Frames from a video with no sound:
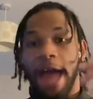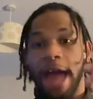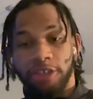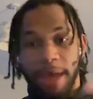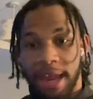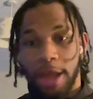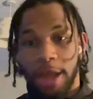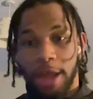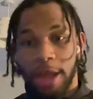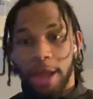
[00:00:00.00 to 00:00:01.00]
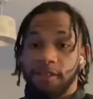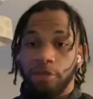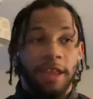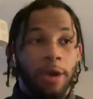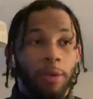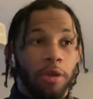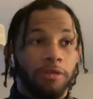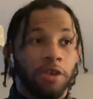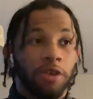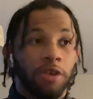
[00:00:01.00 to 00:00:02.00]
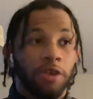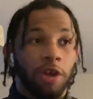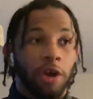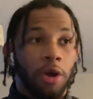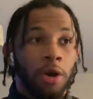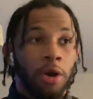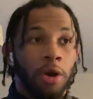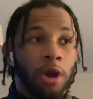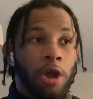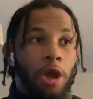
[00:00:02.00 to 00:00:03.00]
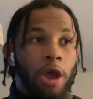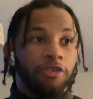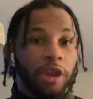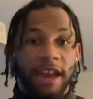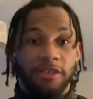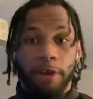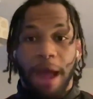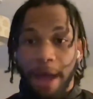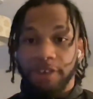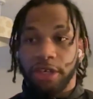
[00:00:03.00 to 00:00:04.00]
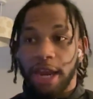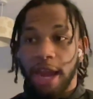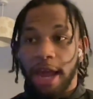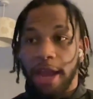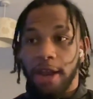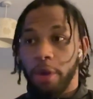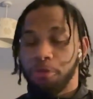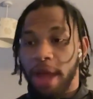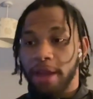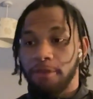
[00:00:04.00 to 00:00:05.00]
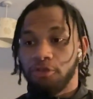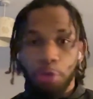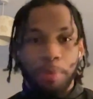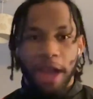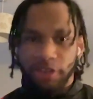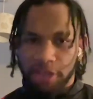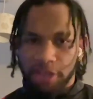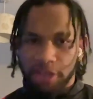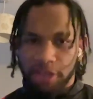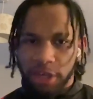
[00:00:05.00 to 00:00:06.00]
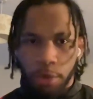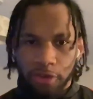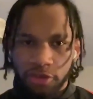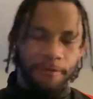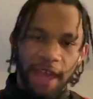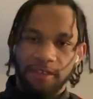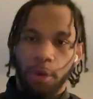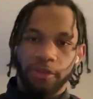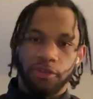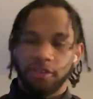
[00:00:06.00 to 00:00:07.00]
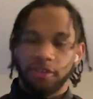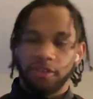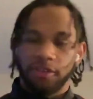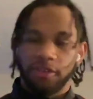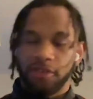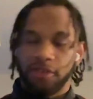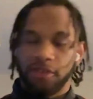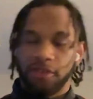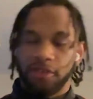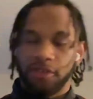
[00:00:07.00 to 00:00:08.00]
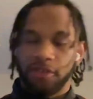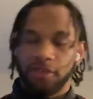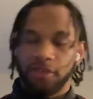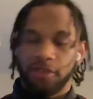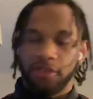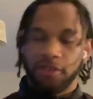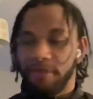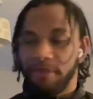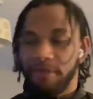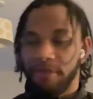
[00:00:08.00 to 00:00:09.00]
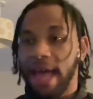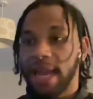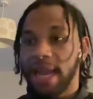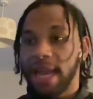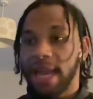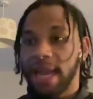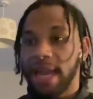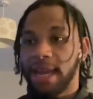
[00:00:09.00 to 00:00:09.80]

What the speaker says: and she made it her reality. You know, always been instilled in me since day one. So as soon as I discovered my passion and I knew it was my true passion, it wasn't just a phase, it wasn't just a fad,